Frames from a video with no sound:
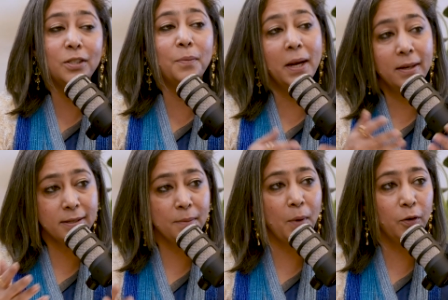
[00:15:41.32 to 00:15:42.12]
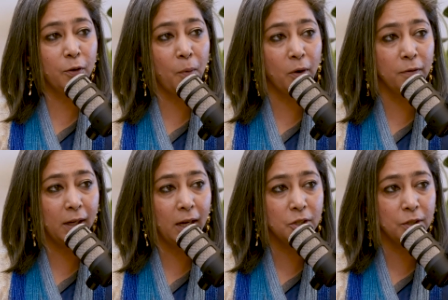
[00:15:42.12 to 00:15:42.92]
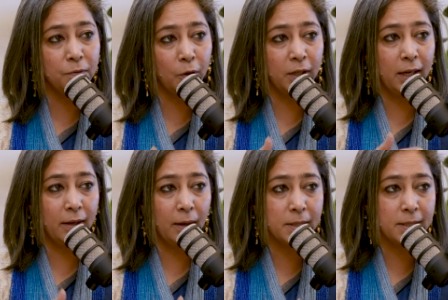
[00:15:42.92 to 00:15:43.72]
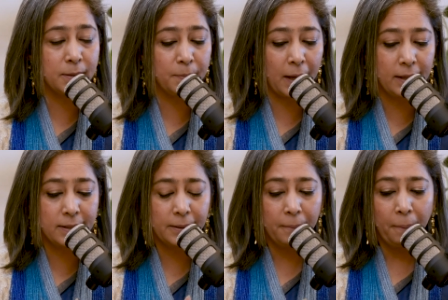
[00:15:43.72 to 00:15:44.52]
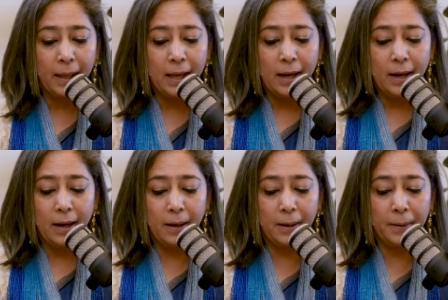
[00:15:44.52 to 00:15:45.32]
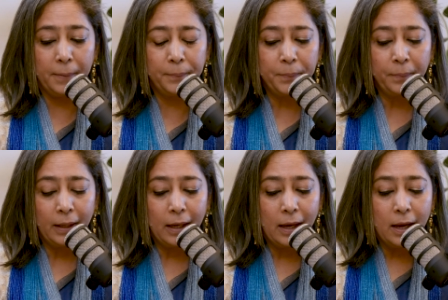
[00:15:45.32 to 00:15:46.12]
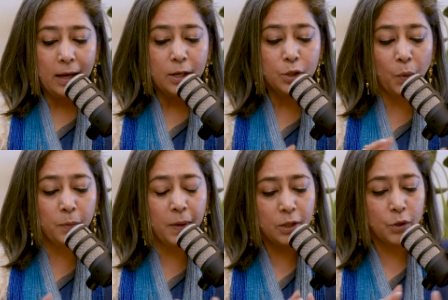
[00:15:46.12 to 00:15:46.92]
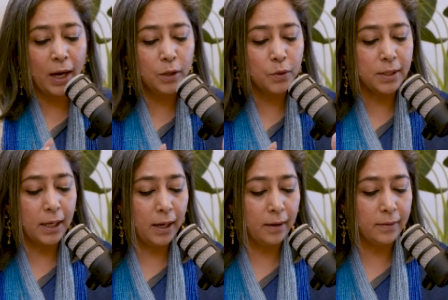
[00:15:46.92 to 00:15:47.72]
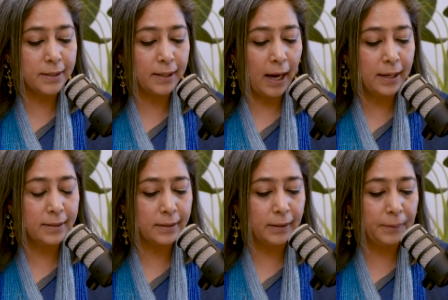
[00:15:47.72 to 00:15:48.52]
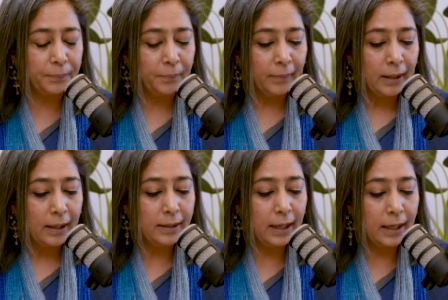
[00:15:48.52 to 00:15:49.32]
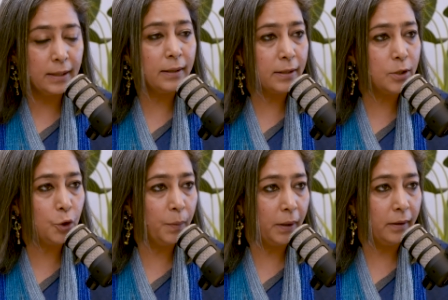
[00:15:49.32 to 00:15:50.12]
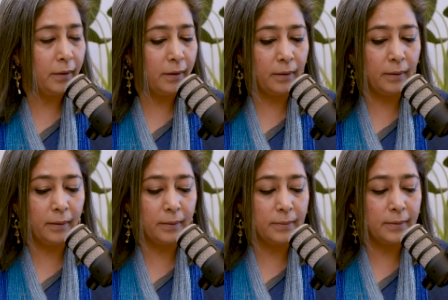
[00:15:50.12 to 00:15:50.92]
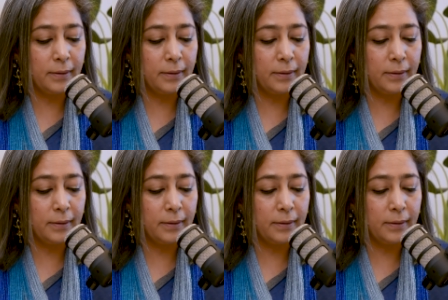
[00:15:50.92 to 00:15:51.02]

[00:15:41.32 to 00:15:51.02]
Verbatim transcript: tremendous amount of modification for the India business plans. Um, so what we are trying to say here is that um, the Indian consumer uh,